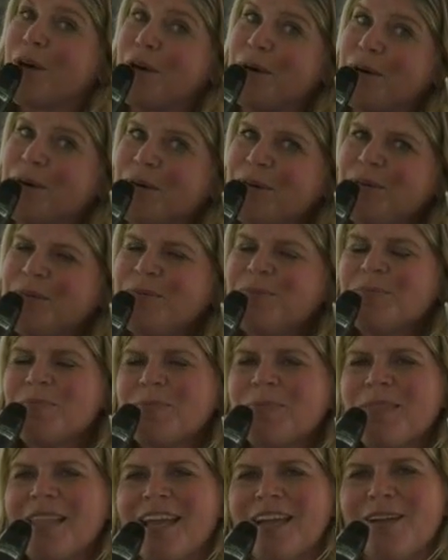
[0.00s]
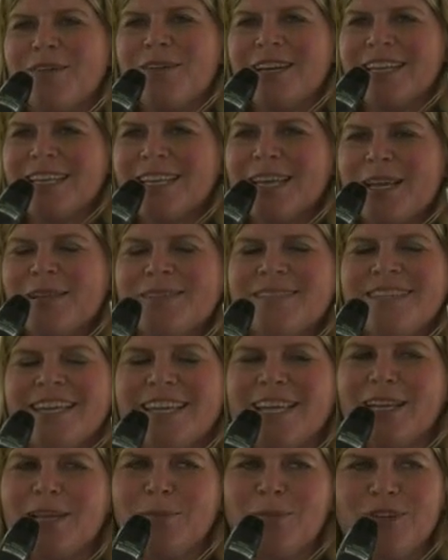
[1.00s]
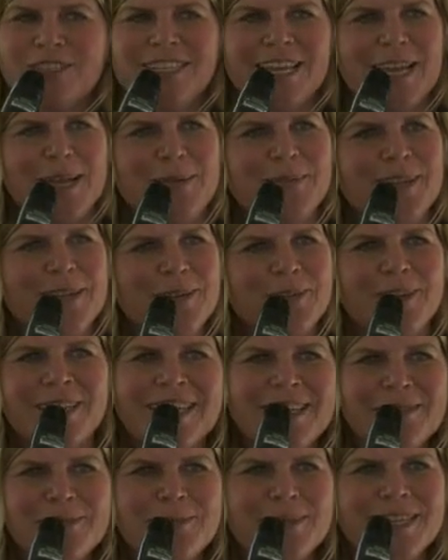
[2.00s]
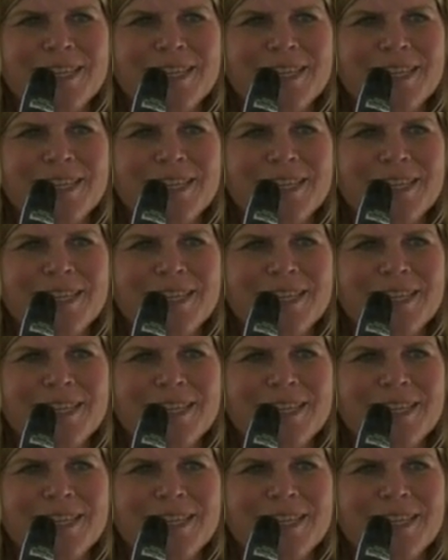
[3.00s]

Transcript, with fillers: After Labor Day, the center will host an open house and